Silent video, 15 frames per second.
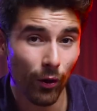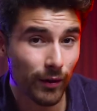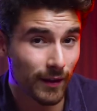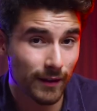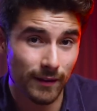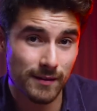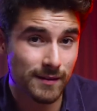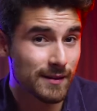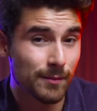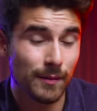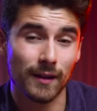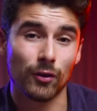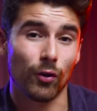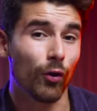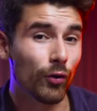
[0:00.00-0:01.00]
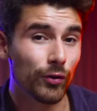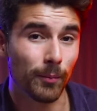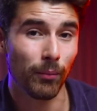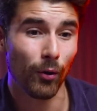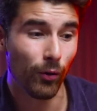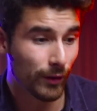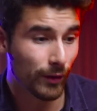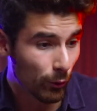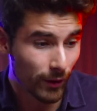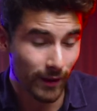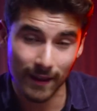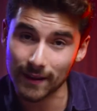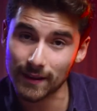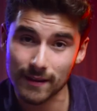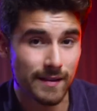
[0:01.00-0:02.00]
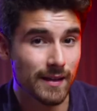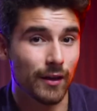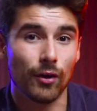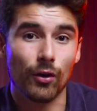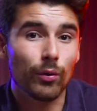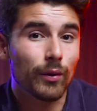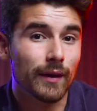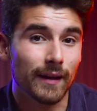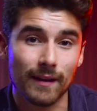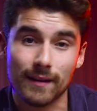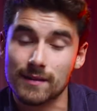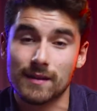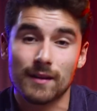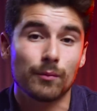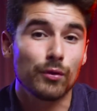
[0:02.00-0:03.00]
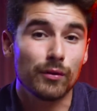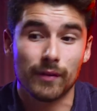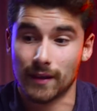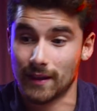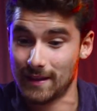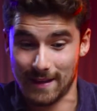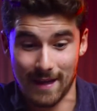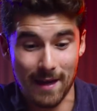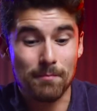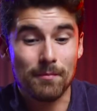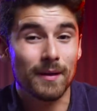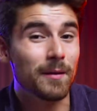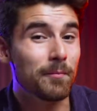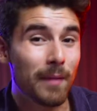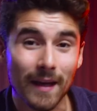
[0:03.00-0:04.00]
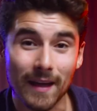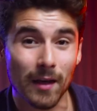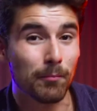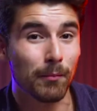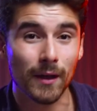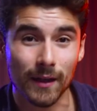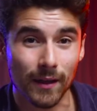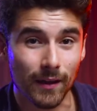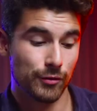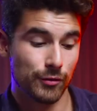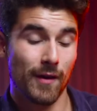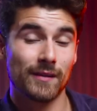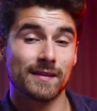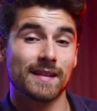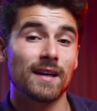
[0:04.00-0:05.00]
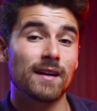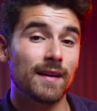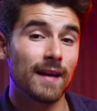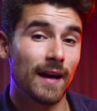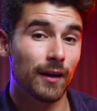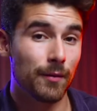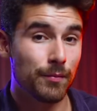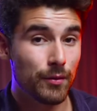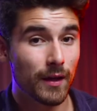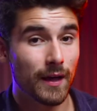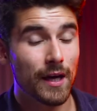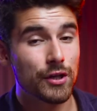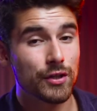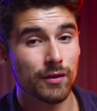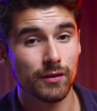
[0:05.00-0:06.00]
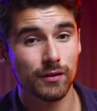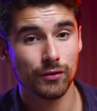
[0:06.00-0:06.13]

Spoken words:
on it. It doesn't seem like they're on the ball. They want to get this thing going, get this thing moving, get me making money. So outside of that, communication